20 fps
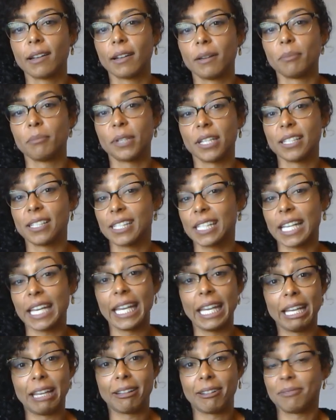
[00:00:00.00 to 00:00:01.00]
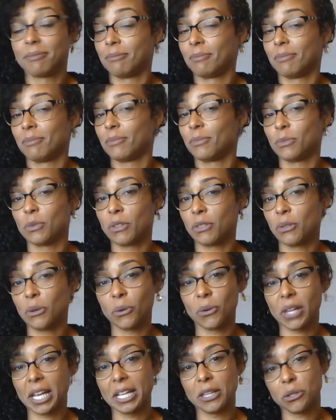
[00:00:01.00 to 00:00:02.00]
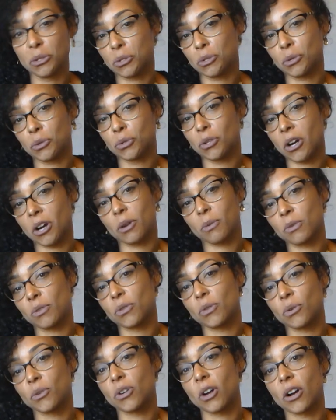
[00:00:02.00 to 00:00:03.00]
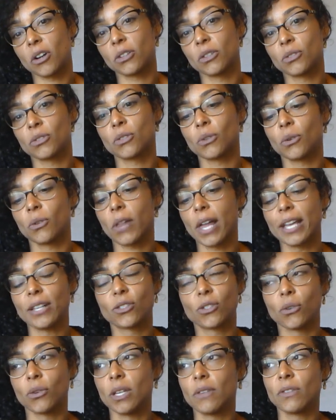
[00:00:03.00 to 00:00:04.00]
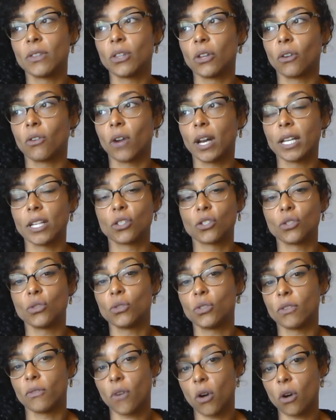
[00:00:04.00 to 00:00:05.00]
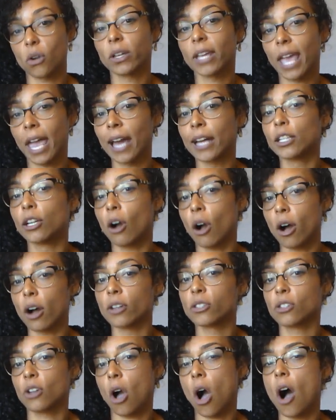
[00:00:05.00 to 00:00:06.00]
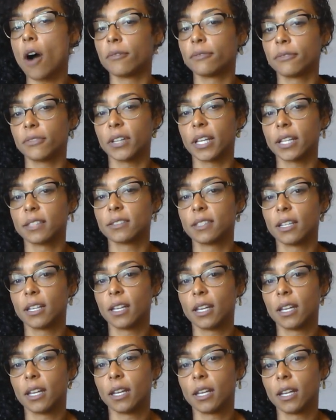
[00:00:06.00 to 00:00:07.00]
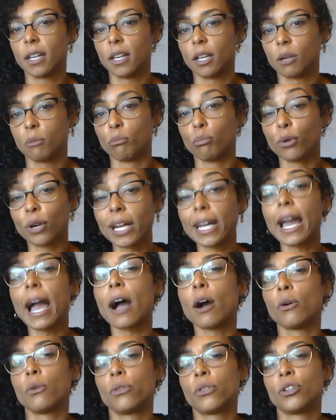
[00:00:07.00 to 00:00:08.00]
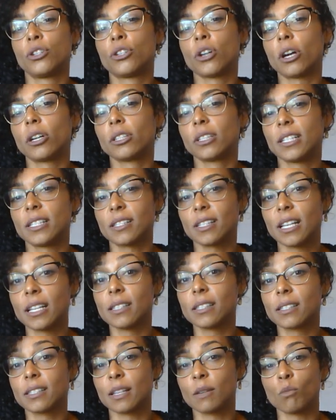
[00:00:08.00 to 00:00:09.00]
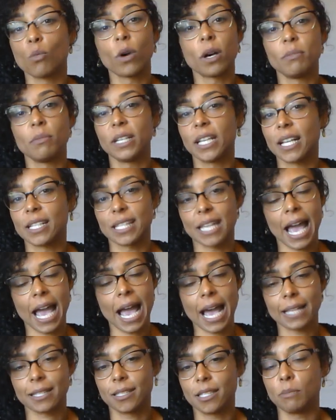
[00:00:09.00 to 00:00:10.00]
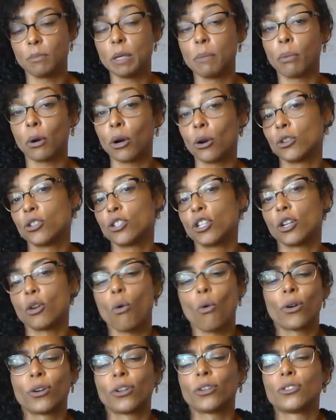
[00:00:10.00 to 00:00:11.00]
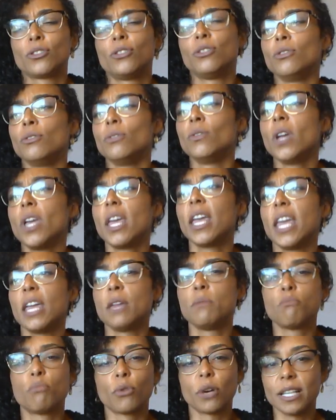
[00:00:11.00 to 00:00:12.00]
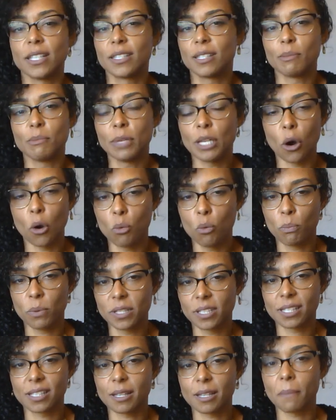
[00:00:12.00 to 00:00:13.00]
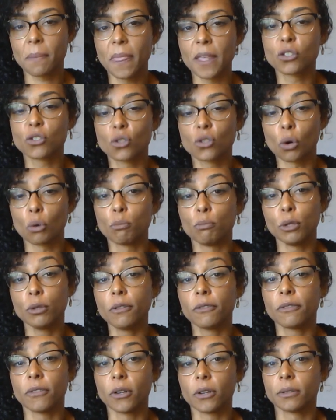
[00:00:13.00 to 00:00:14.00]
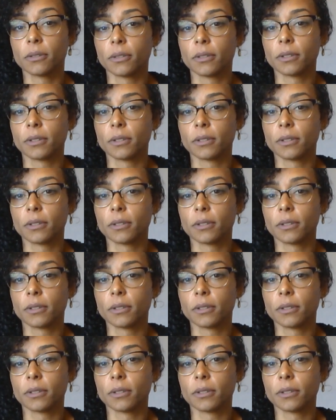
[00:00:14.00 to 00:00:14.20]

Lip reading: But it's like, with no light, there's no dark. With no dark, there's no light. So even the greatest news of all can cause conflict, bring out the darkness in someone, because it has to be purged in order to embrace and be open to something so beautiful,